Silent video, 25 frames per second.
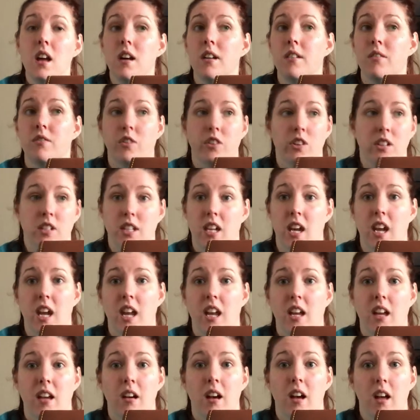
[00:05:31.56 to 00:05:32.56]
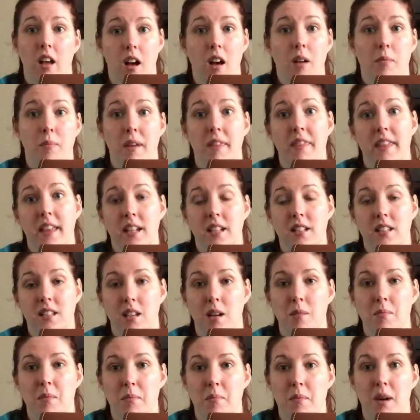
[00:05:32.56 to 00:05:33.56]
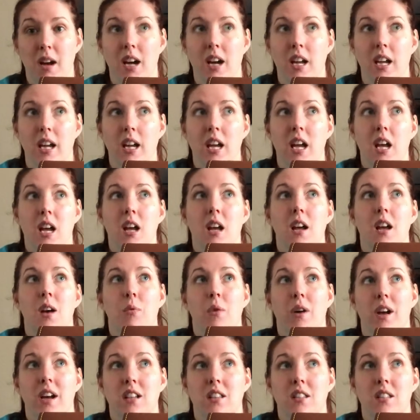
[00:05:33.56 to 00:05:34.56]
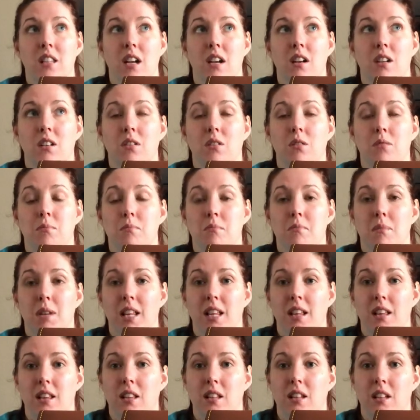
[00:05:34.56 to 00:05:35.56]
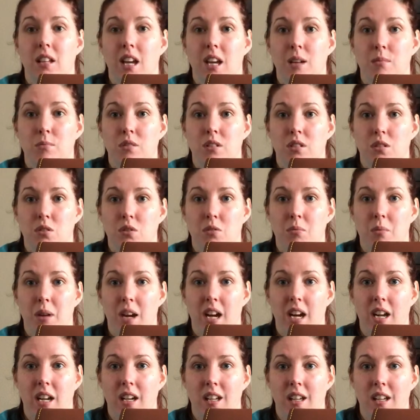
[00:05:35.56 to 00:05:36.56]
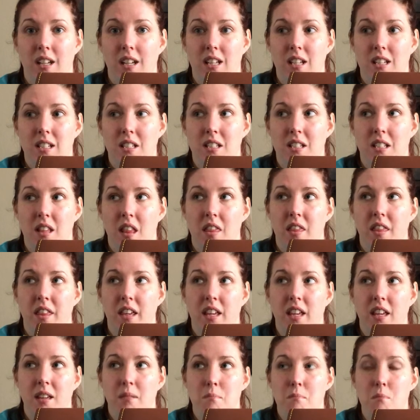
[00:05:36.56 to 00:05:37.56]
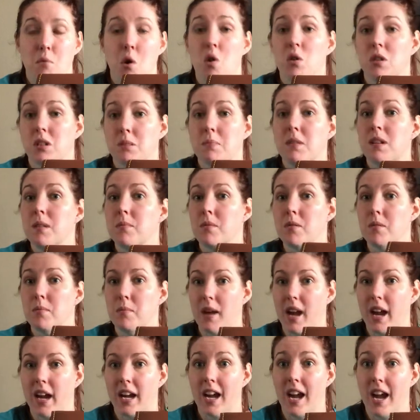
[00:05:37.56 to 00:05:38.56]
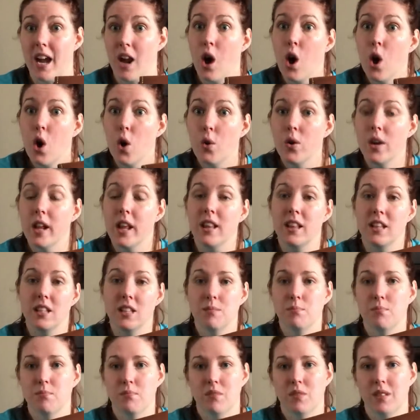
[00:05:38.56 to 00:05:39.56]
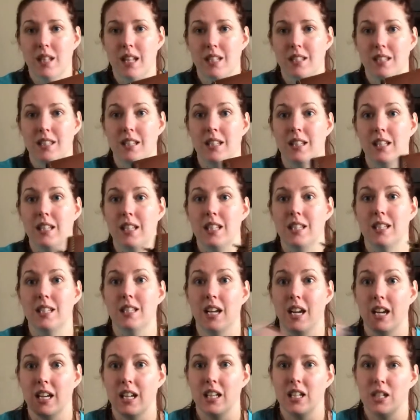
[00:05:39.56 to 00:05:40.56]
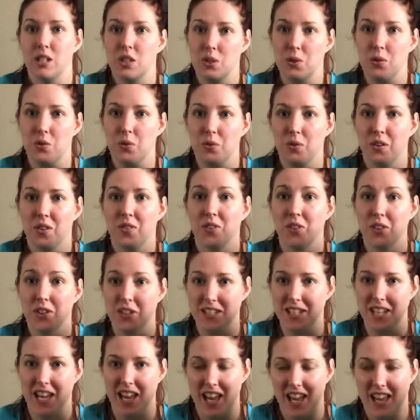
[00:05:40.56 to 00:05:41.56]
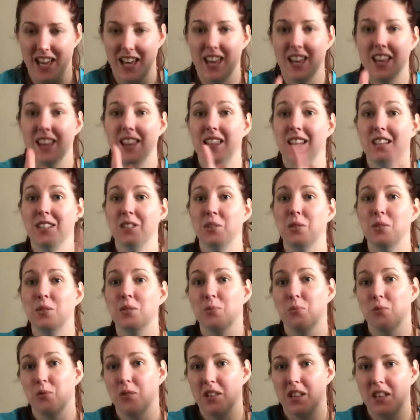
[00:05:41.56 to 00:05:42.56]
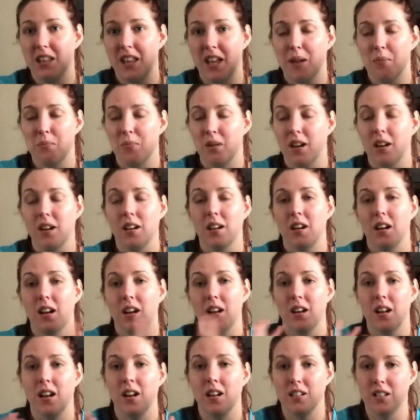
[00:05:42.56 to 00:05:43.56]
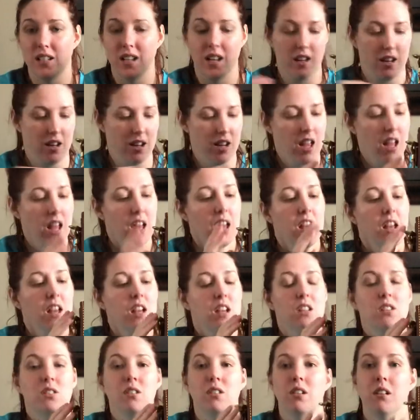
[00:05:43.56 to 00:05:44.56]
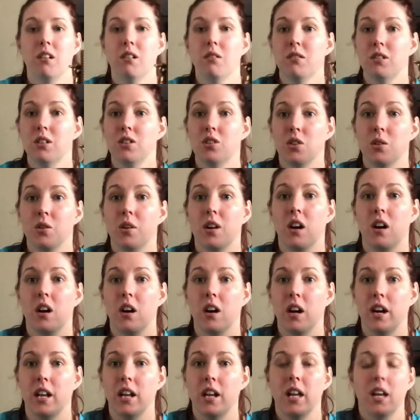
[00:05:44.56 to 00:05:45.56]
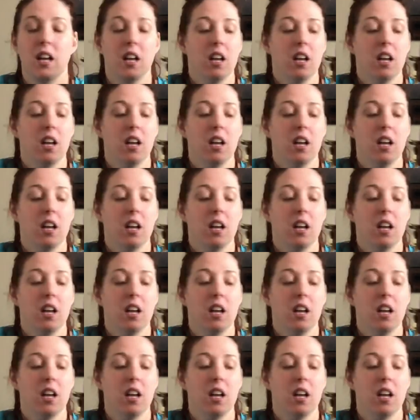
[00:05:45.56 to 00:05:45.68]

for a day, and then some. My YSL mini camera Lou bag is the most minimal bag I own, and this, that's the least I can do for a day. This holds more than that by a ton. So now I want to show it on